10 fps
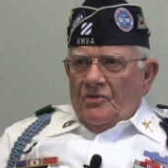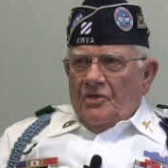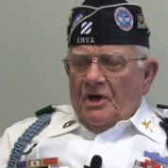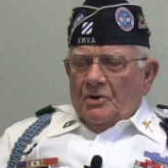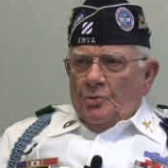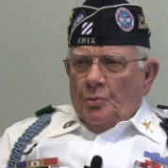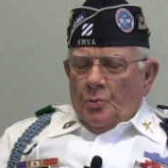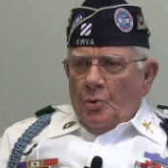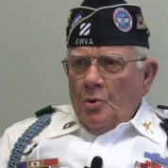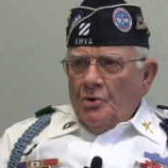that
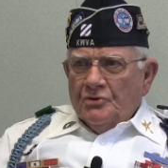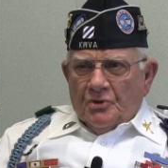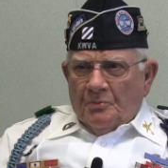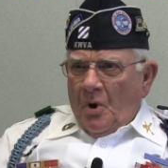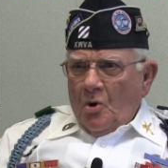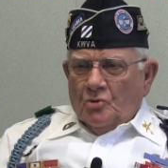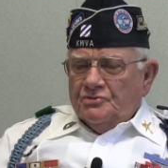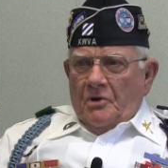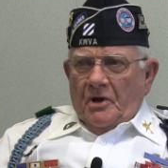ruined the post.